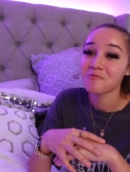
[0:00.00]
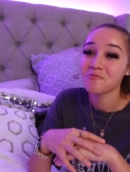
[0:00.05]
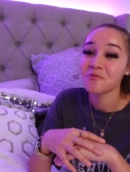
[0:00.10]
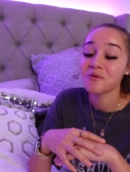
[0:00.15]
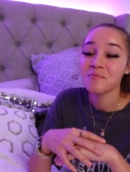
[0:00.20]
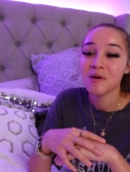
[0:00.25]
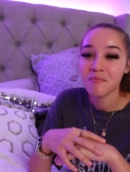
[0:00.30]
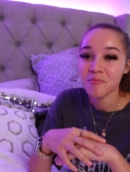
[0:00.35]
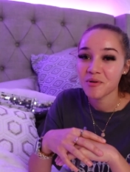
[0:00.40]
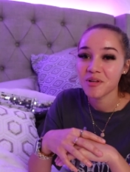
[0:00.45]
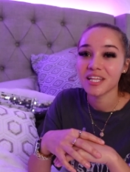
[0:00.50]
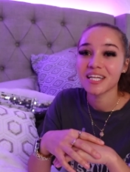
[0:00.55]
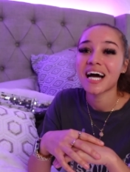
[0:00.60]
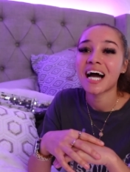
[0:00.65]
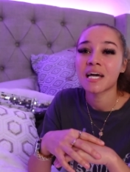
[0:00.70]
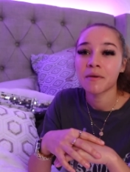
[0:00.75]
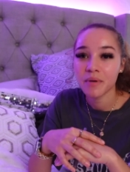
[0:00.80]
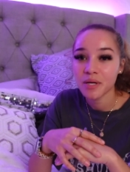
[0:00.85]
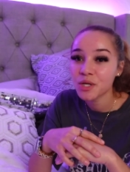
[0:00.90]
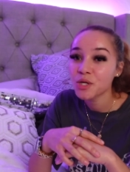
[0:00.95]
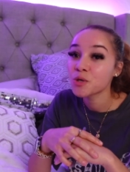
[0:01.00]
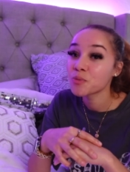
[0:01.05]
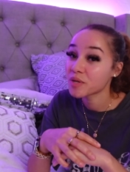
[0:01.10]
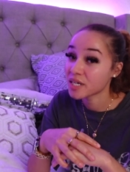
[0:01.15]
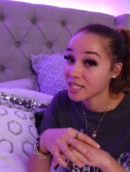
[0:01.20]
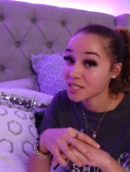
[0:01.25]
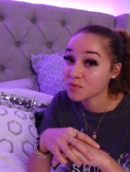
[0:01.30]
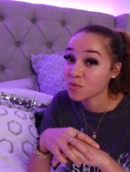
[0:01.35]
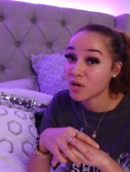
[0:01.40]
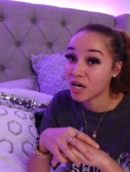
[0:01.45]
remember that I am a human
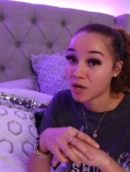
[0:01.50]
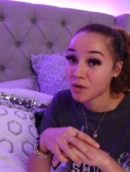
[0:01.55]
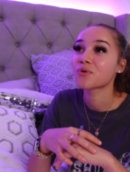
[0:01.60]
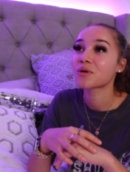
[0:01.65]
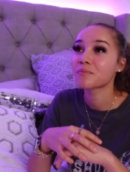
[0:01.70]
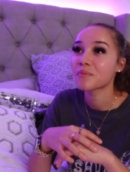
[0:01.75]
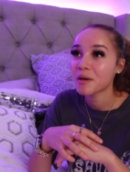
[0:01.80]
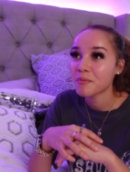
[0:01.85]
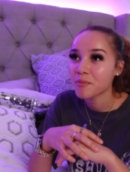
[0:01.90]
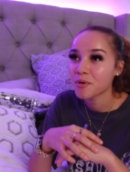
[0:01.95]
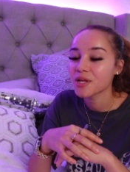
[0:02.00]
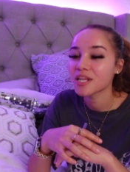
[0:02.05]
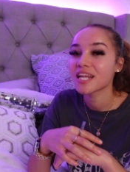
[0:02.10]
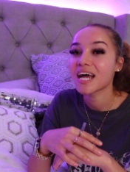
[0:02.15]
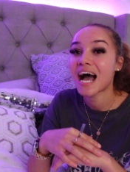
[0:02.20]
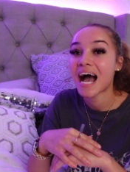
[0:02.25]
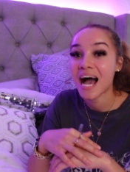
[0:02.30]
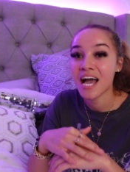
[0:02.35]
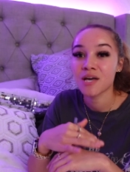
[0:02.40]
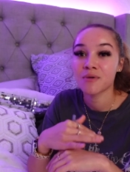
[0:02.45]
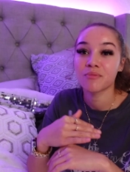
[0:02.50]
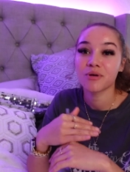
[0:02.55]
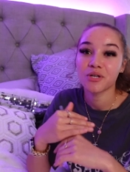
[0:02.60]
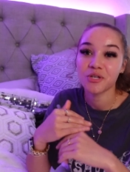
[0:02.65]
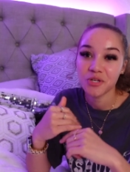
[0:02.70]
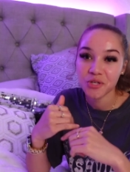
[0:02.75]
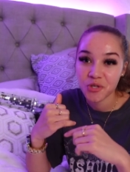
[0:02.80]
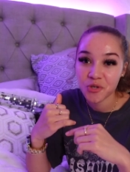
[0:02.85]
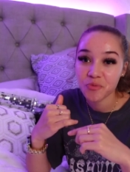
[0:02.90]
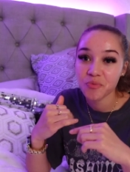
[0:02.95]
as well. Remember that I am a
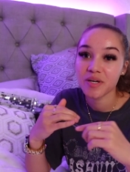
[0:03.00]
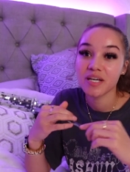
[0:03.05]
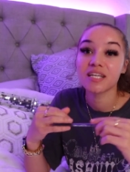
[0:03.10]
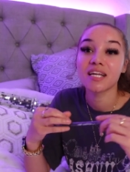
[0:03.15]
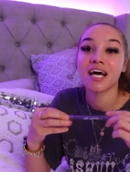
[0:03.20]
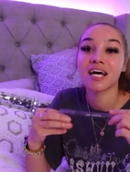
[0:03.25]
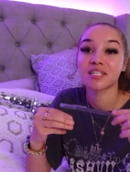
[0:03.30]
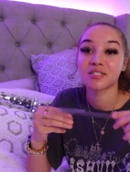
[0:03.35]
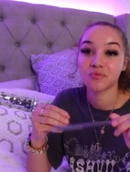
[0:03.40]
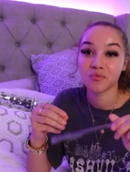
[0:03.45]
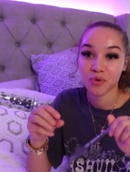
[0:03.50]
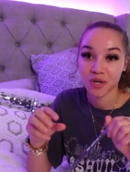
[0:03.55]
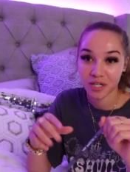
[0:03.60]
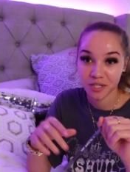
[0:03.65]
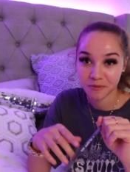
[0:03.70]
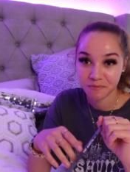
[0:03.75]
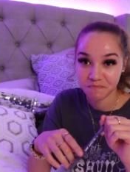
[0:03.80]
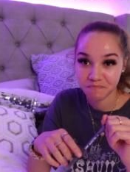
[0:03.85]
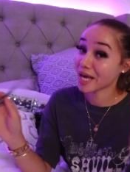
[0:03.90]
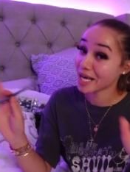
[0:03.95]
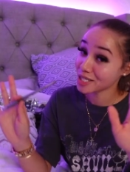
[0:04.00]
human as well.